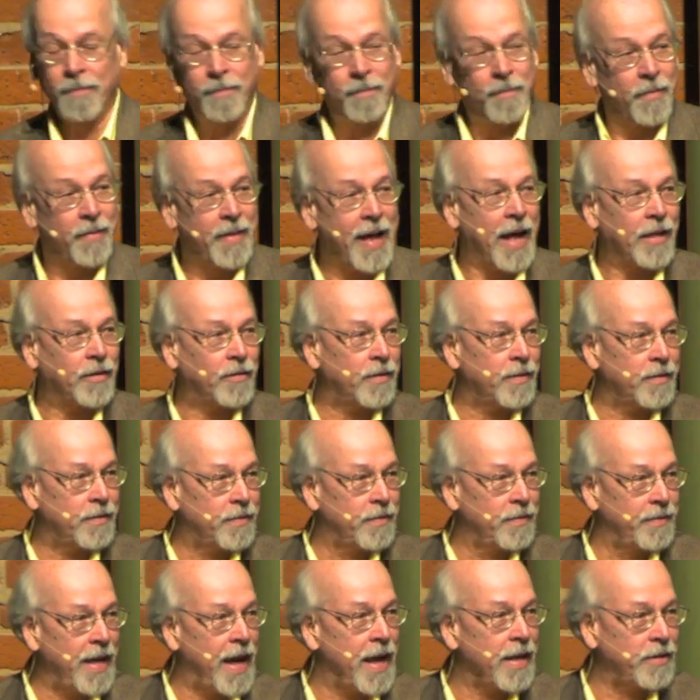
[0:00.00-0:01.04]

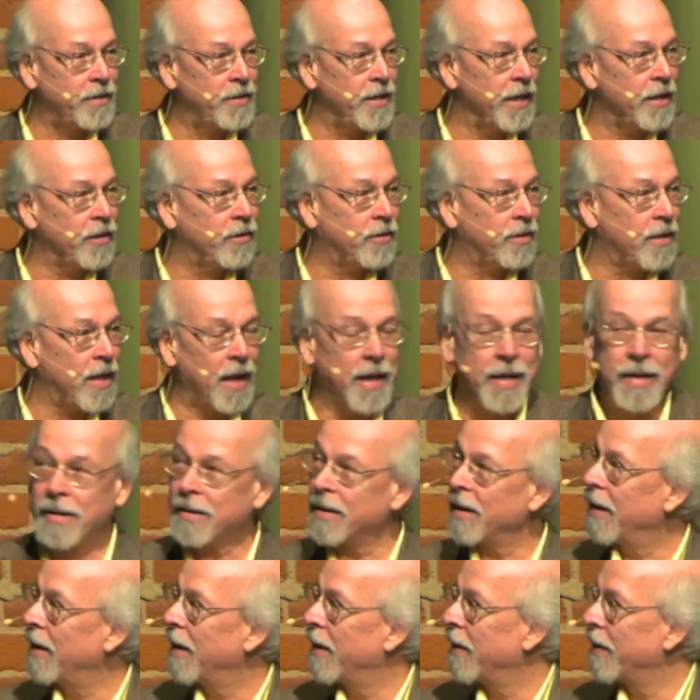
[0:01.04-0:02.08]
That dig site,
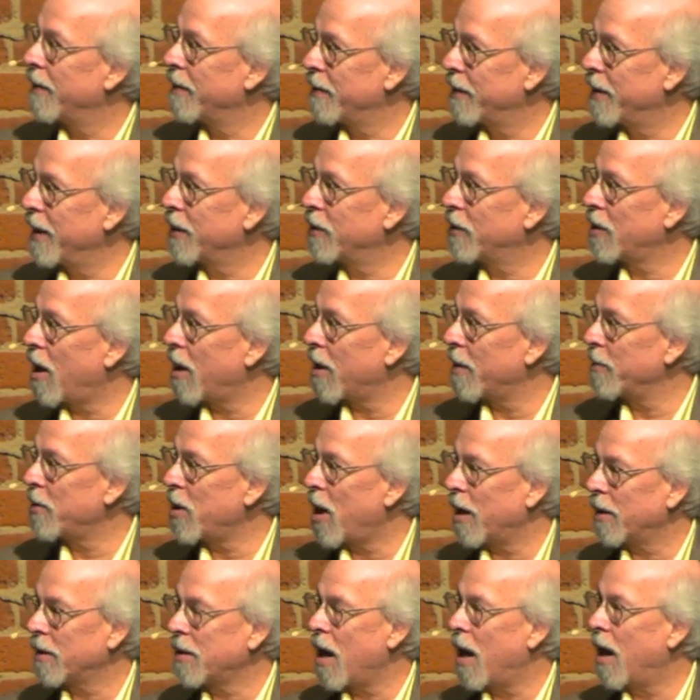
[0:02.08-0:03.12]

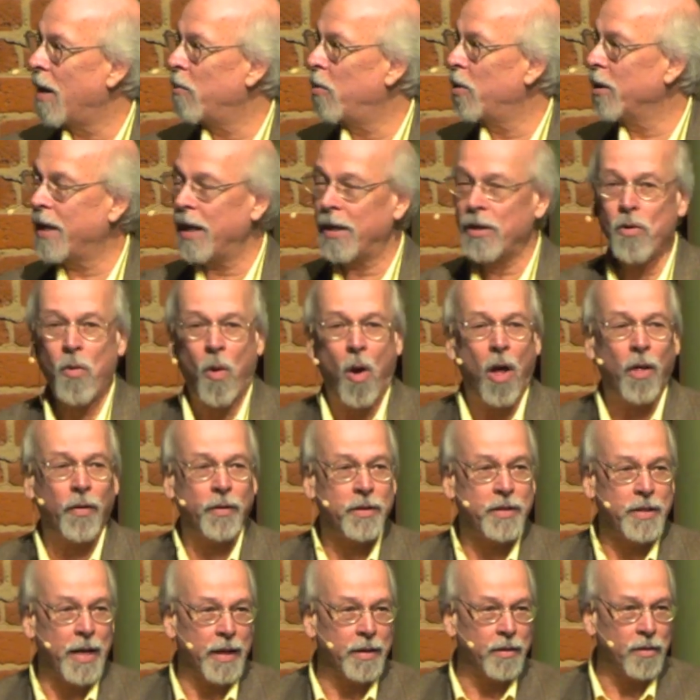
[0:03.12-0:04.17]
digsodom.com, will get you all the
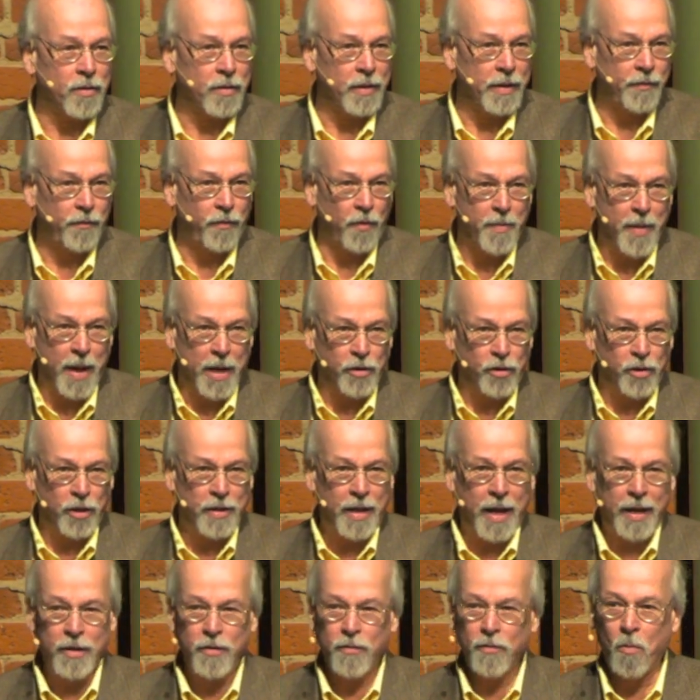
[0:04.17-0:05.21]
technical information
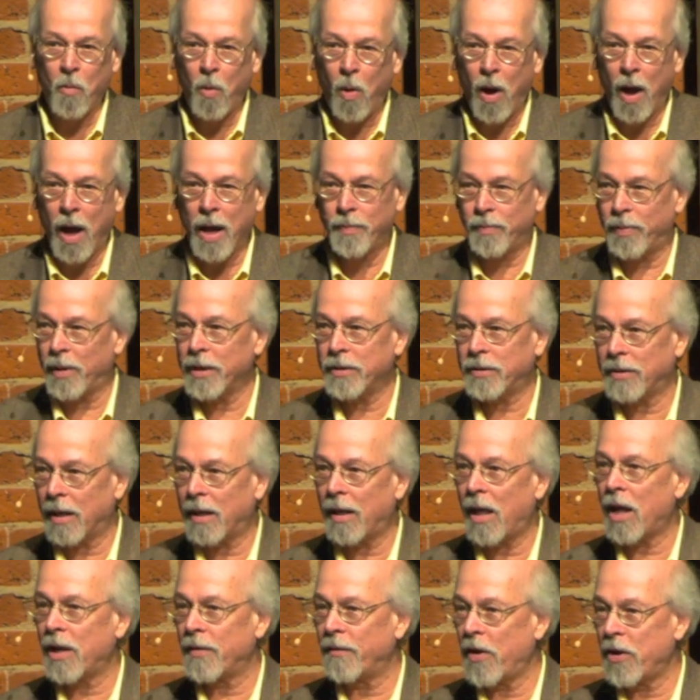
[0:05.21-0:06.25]
that you want, plus a
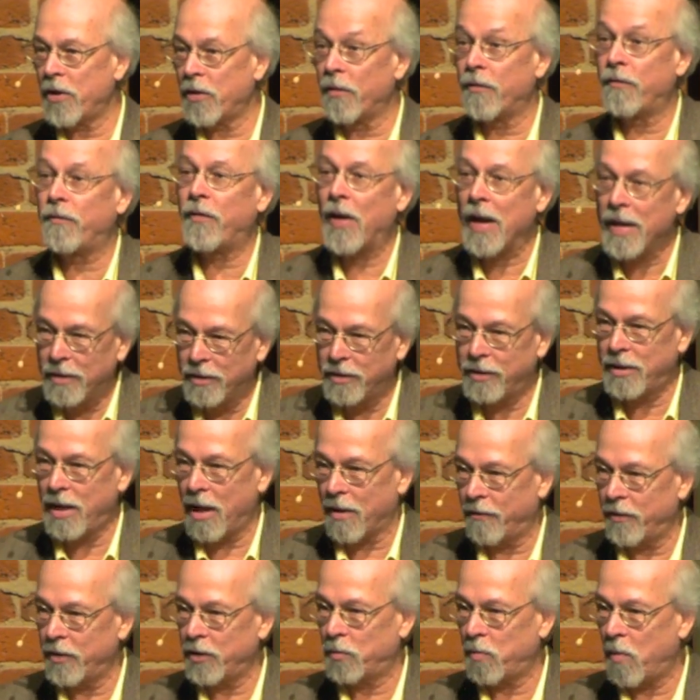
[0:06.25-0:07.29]
lot of other fun
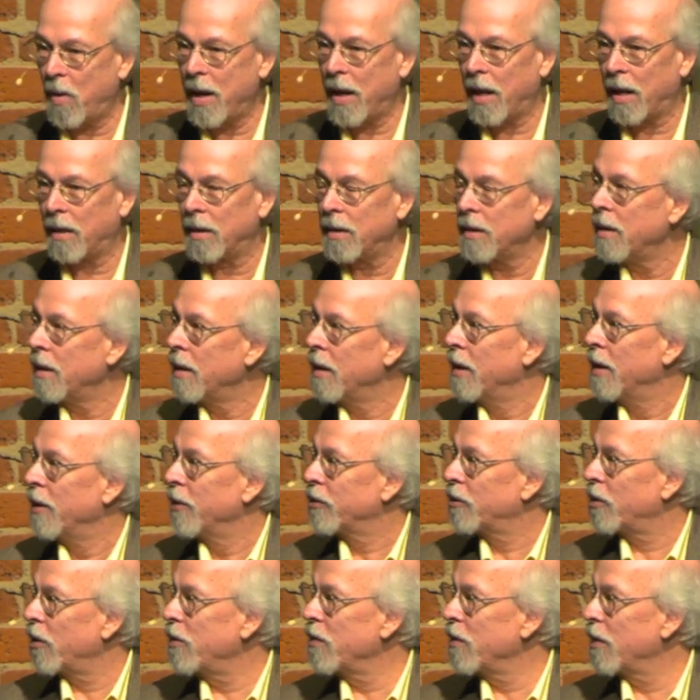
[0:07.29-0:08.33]
stuff as well,
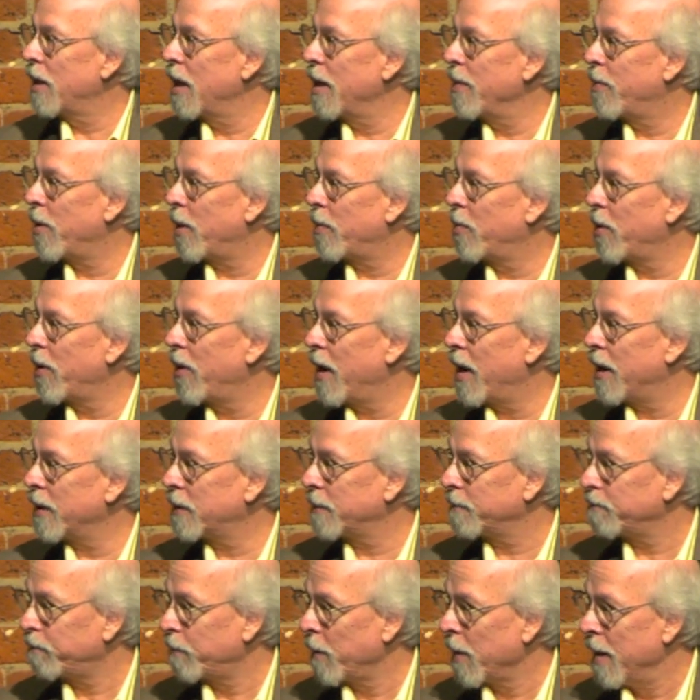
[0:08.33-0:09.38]
so you can keep up with us.
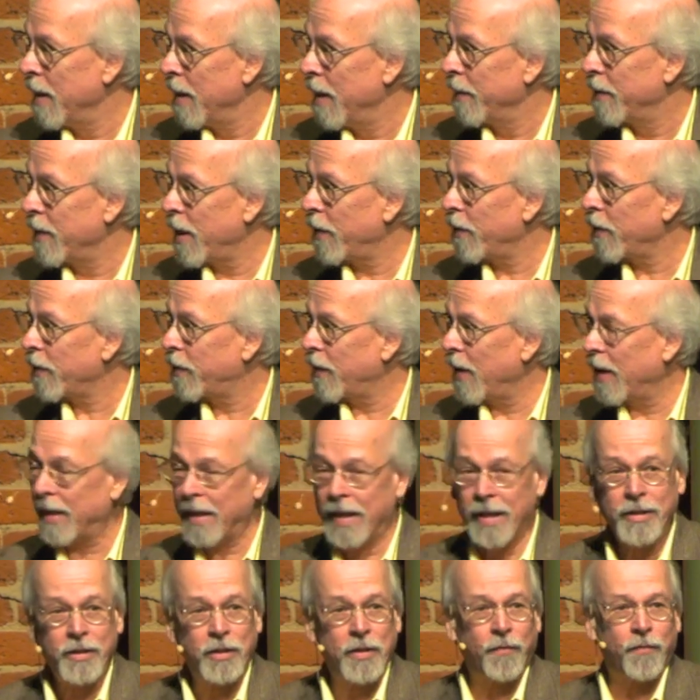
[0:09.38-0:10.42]
The other thing
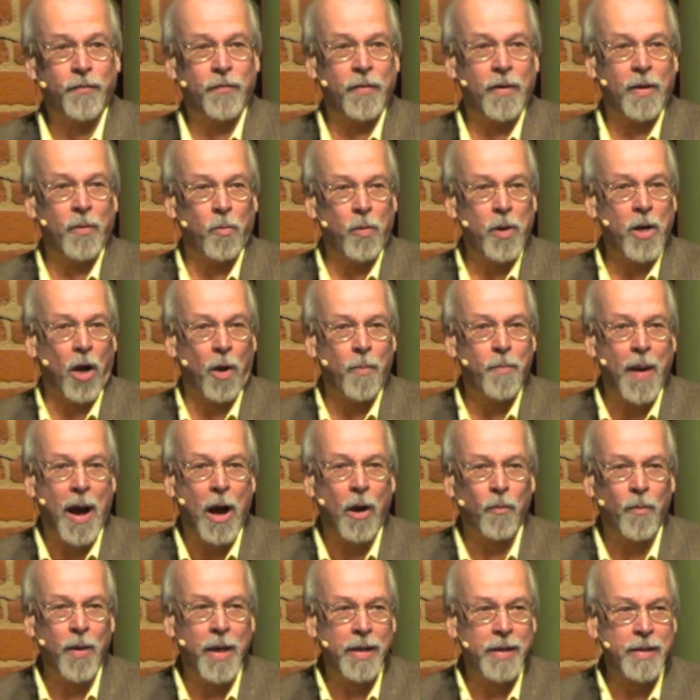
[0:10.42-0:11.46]
is, if we're
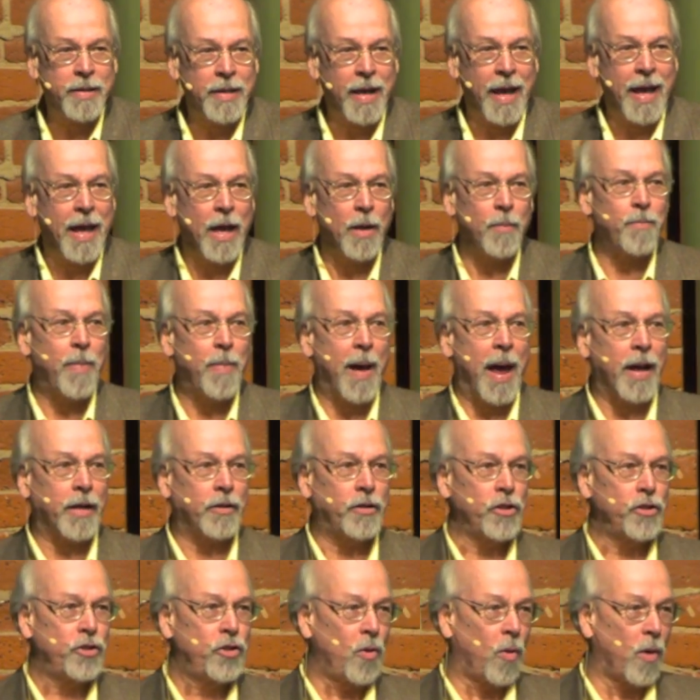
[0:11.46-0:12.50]
about ready to head back
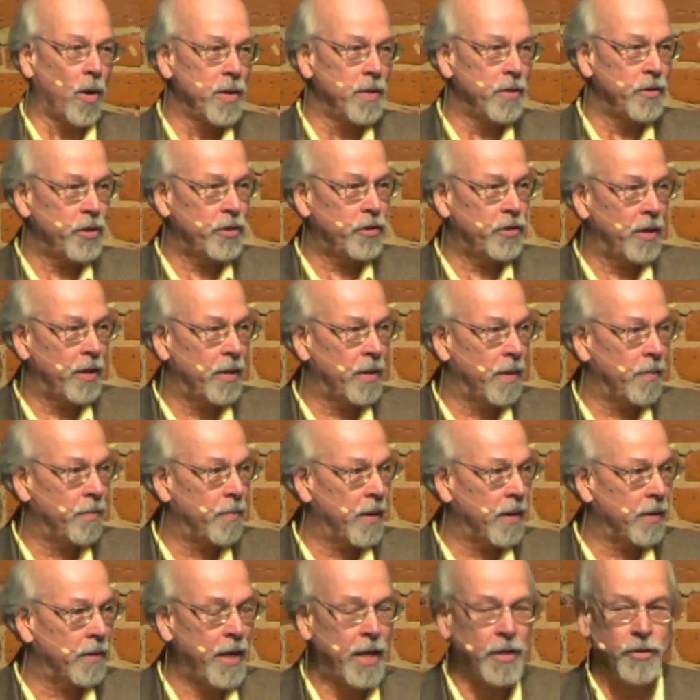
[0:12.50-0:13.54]
to Jordan, just in
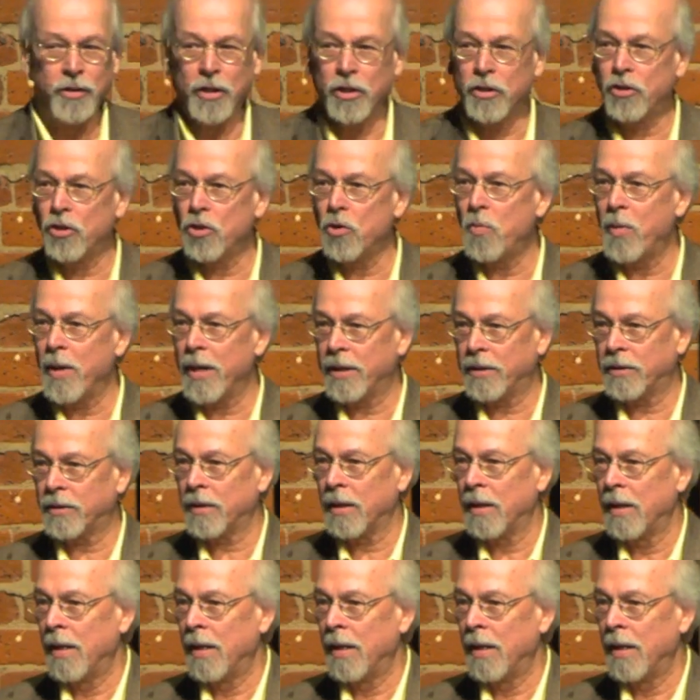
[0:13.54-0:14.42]
less than 2 weeks,